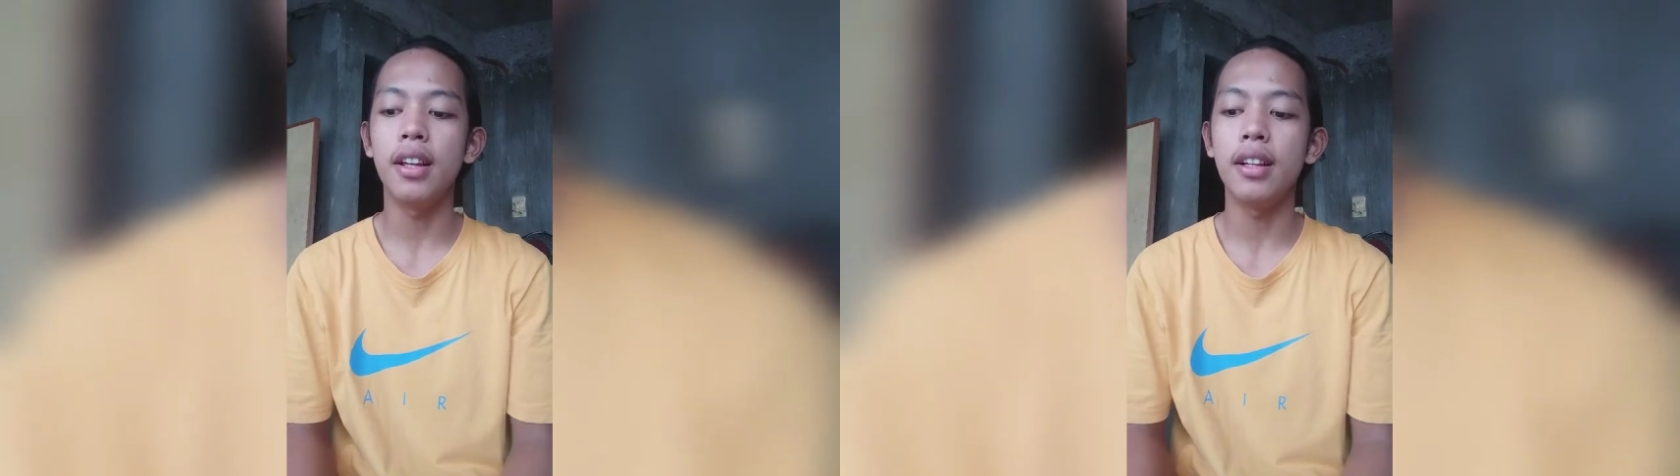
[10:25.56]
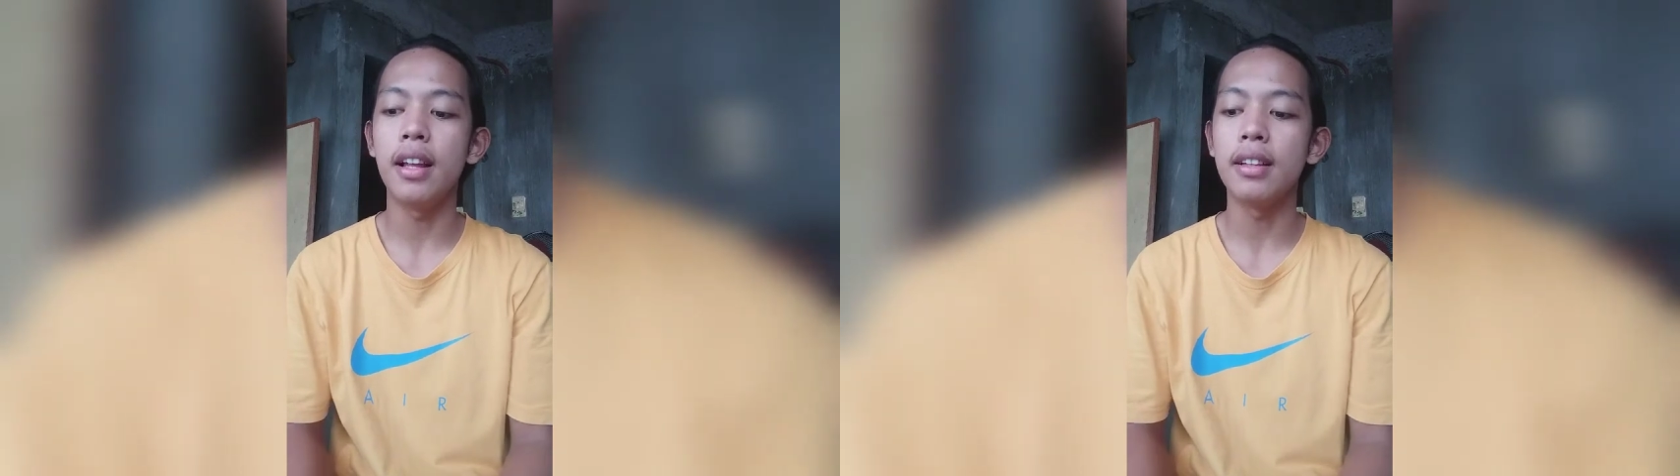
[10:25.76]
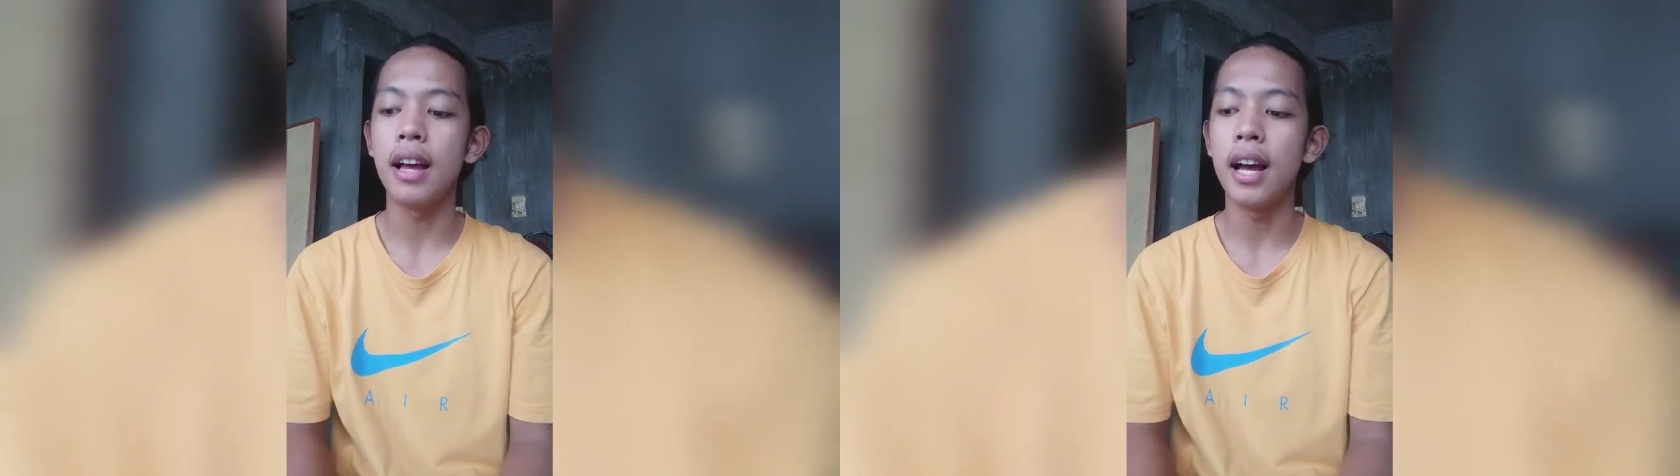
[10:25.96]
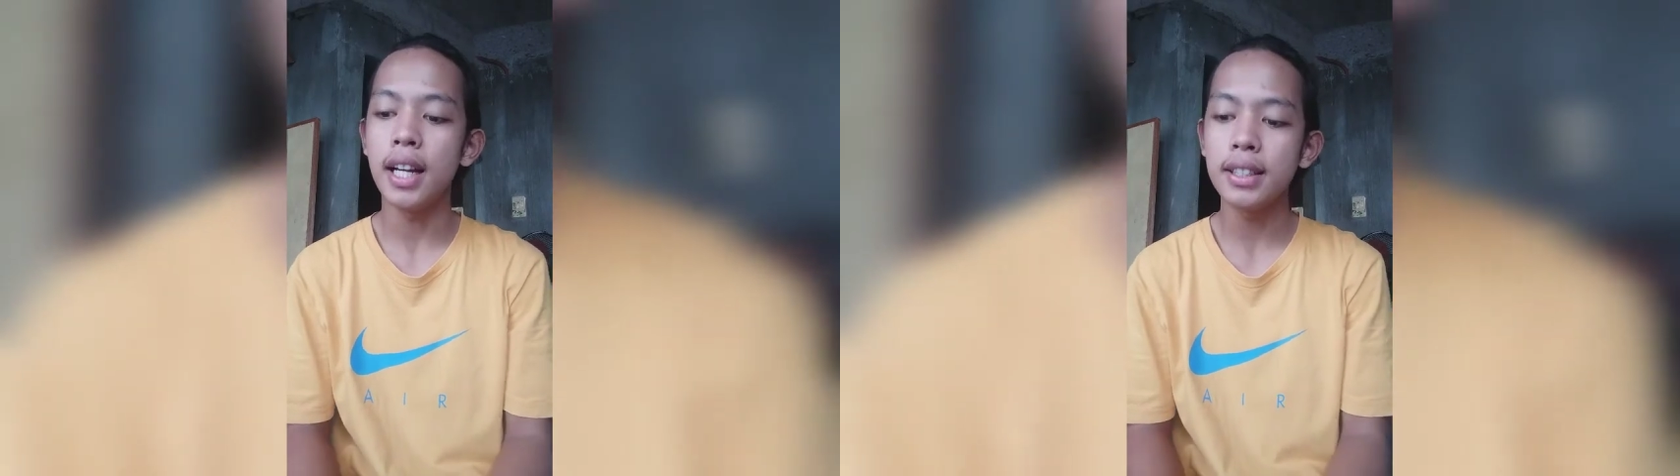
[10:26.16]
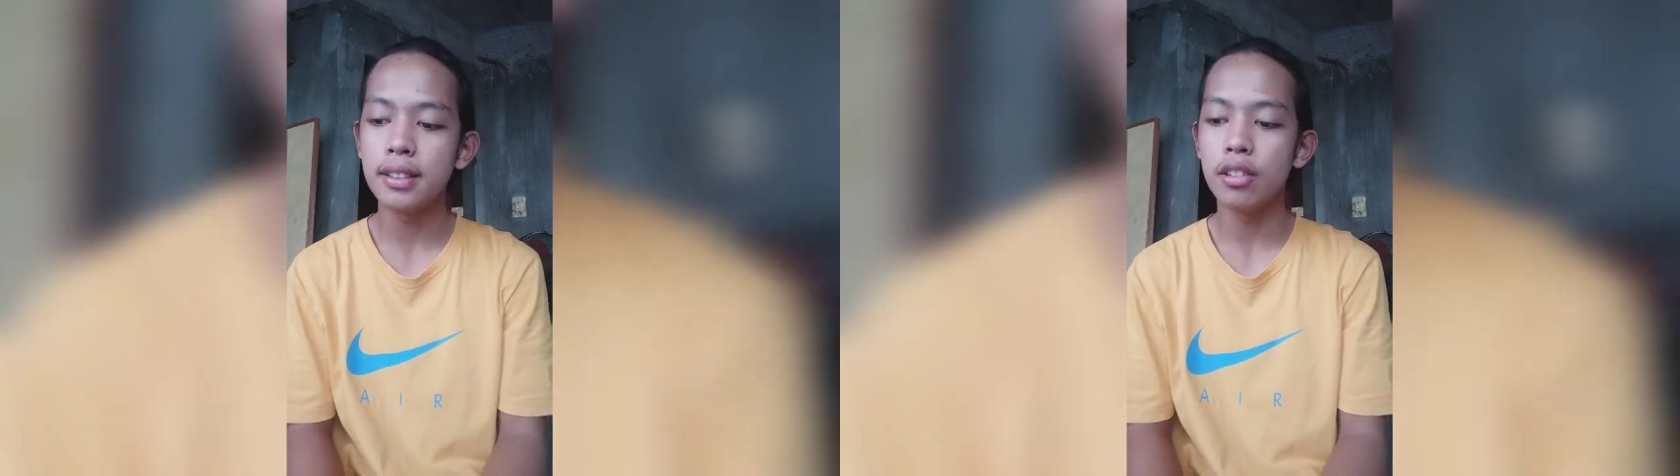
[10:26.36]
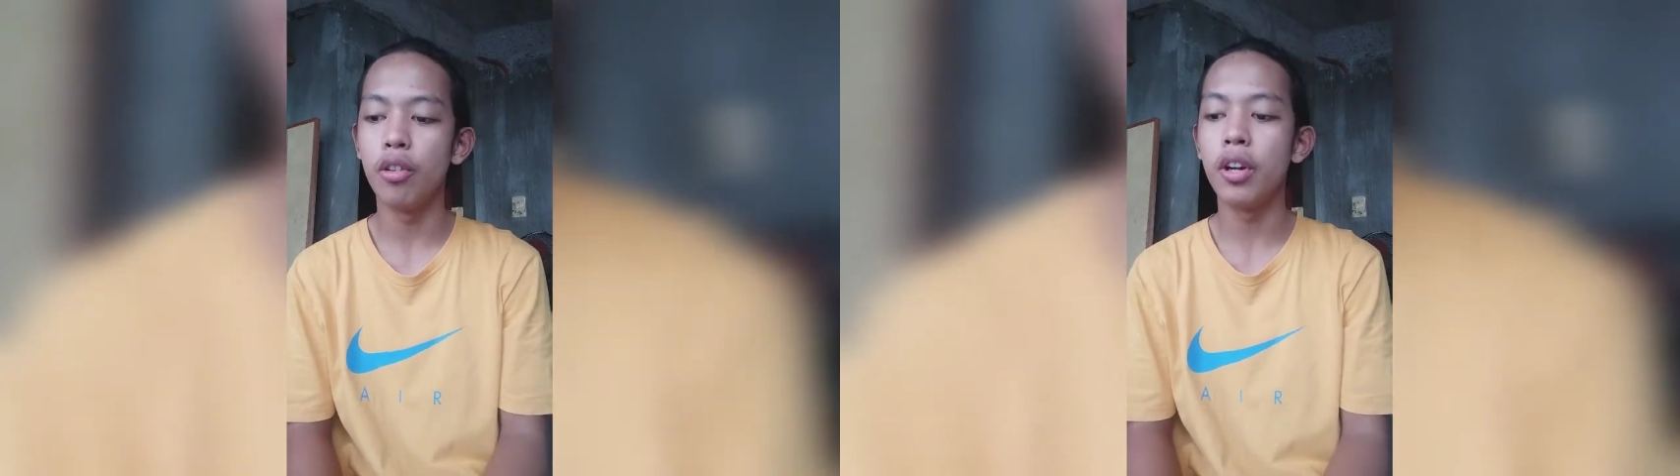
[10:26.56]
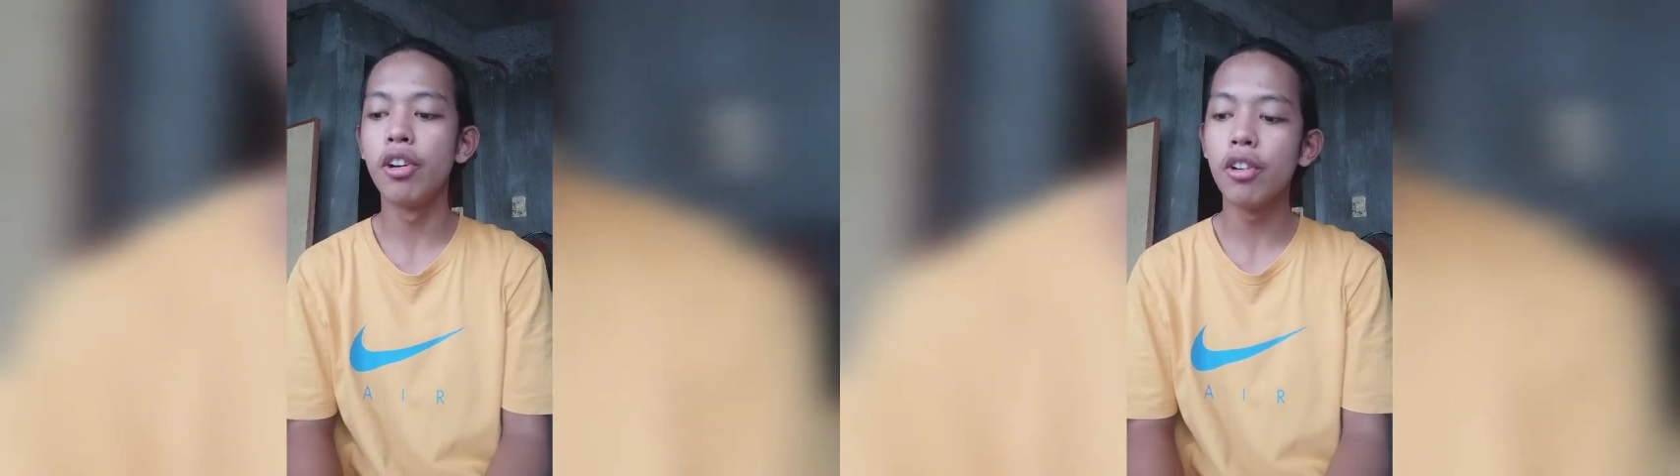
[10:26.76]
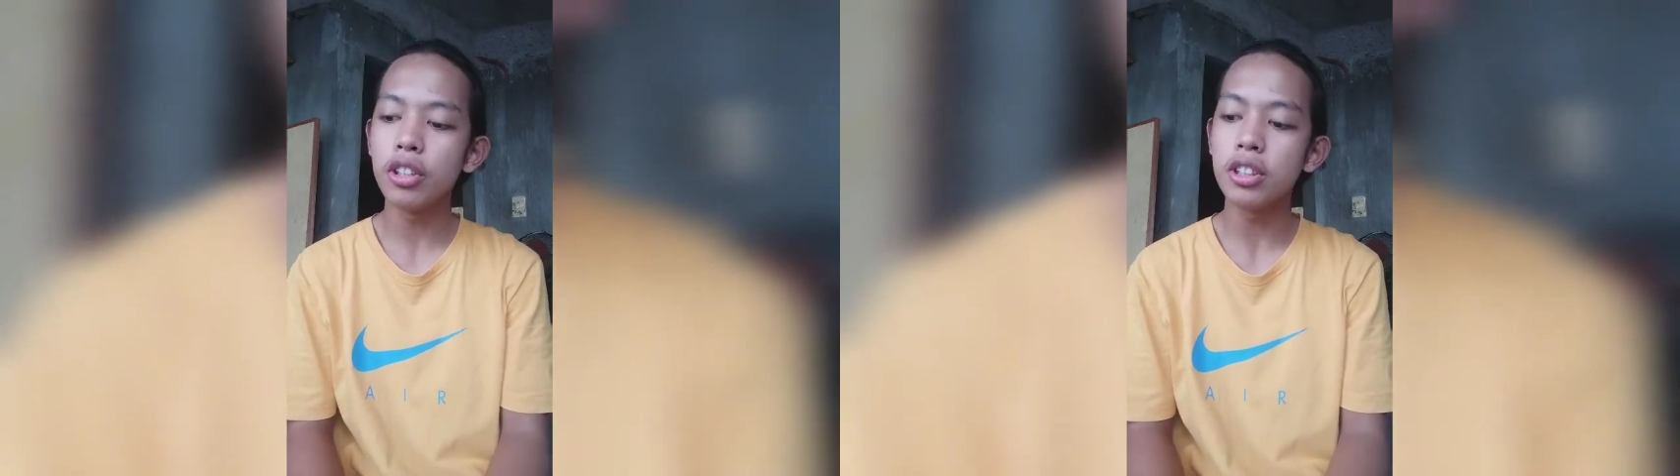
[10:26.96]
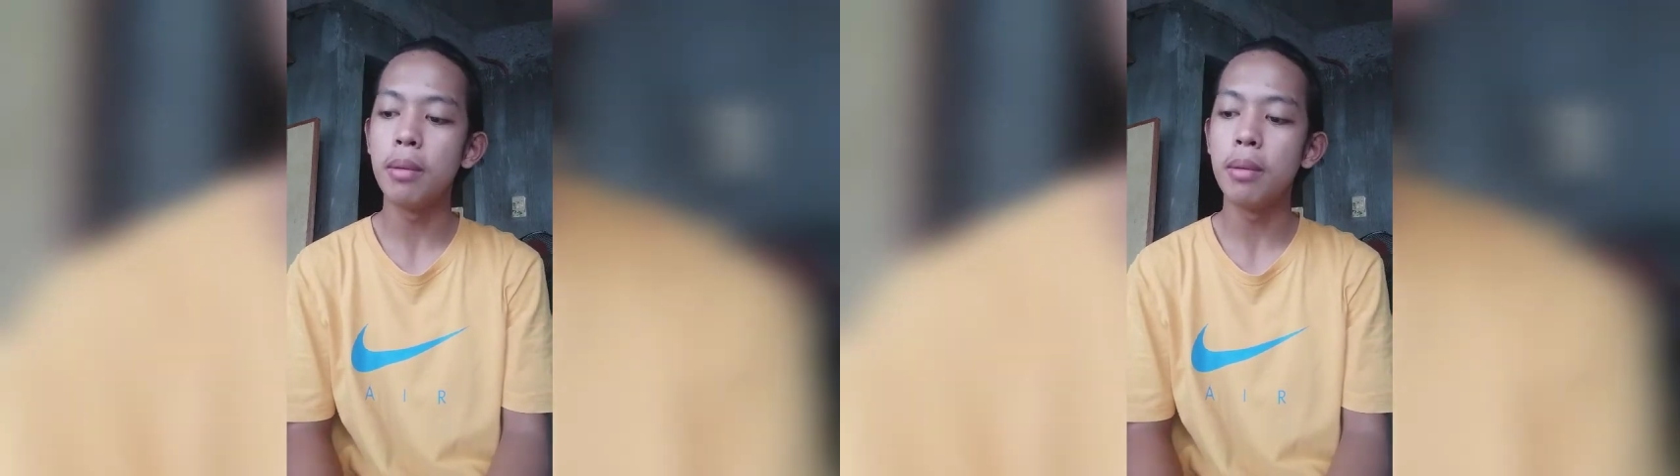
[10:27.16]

batting is an activity